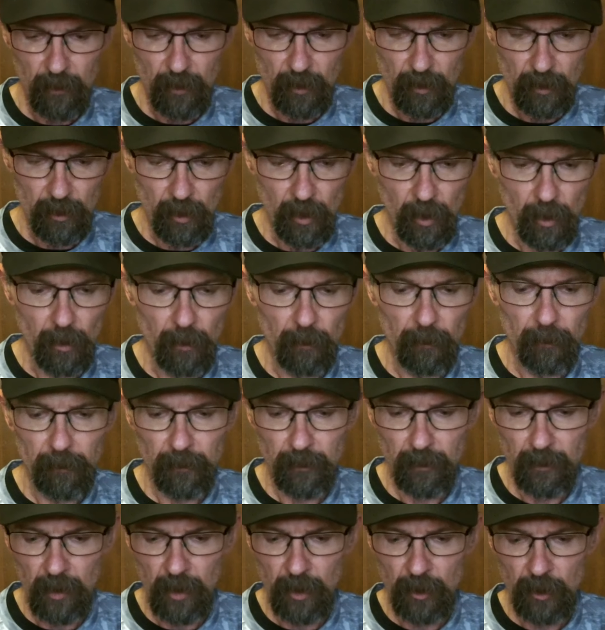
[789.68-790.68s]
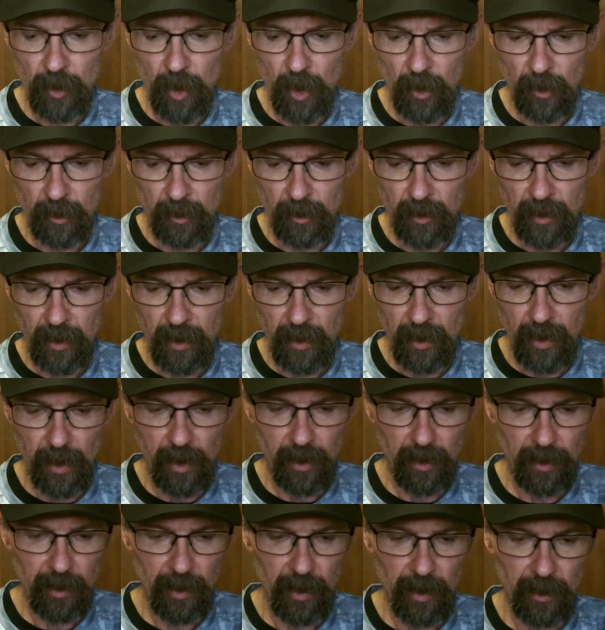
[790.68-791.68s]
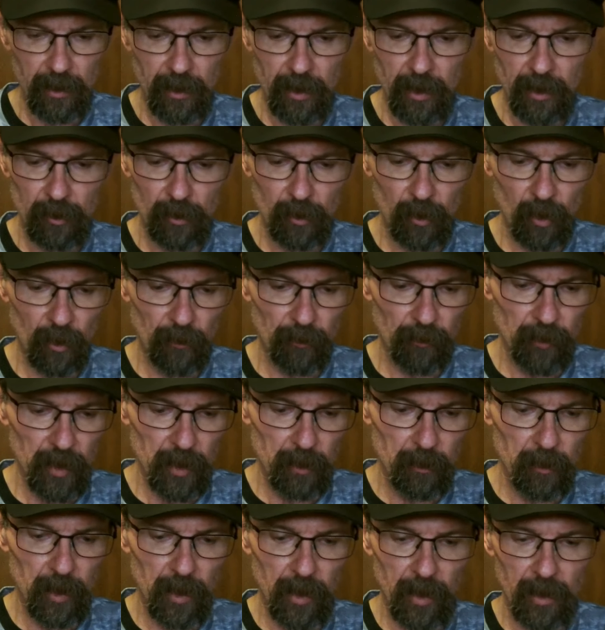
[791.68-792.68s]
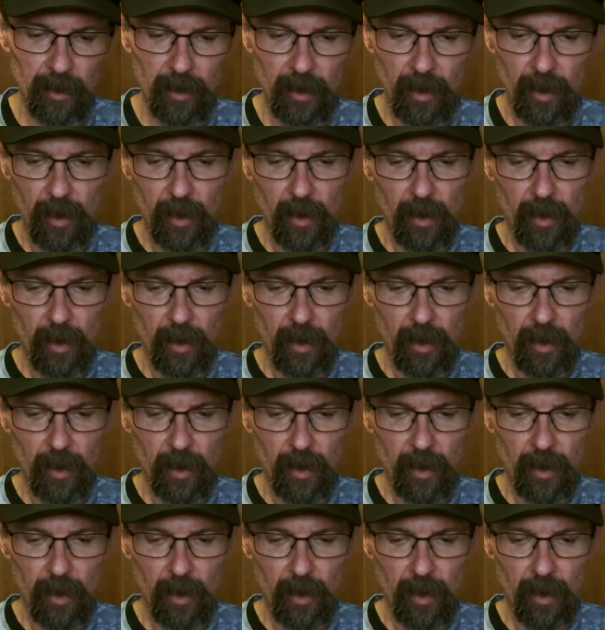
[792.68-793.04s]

So this other thing, I got this off eBay.